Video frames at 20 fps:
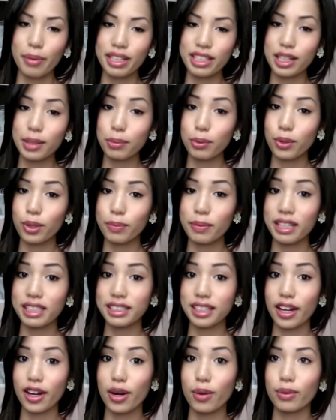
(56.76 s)
My number one
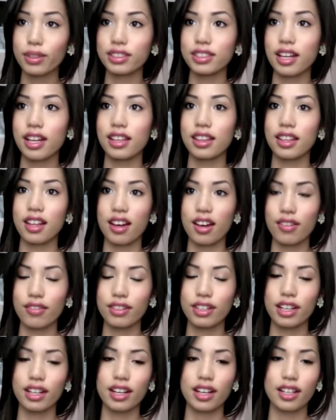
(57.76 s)
mascara, which I love,
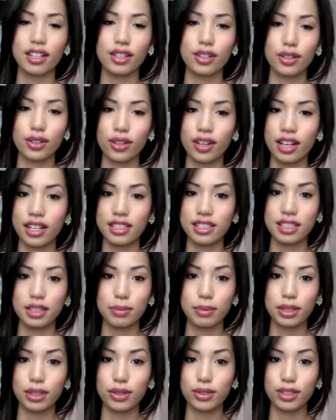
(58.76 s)
and I know you guys see
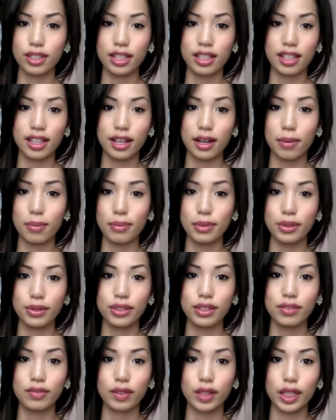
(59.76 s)
me use it in like a
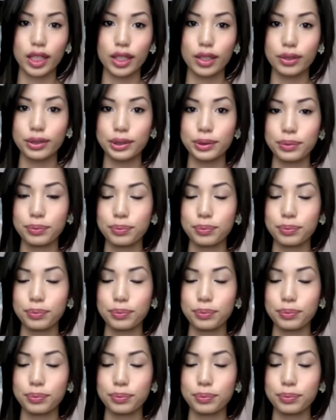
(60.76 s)
million videos,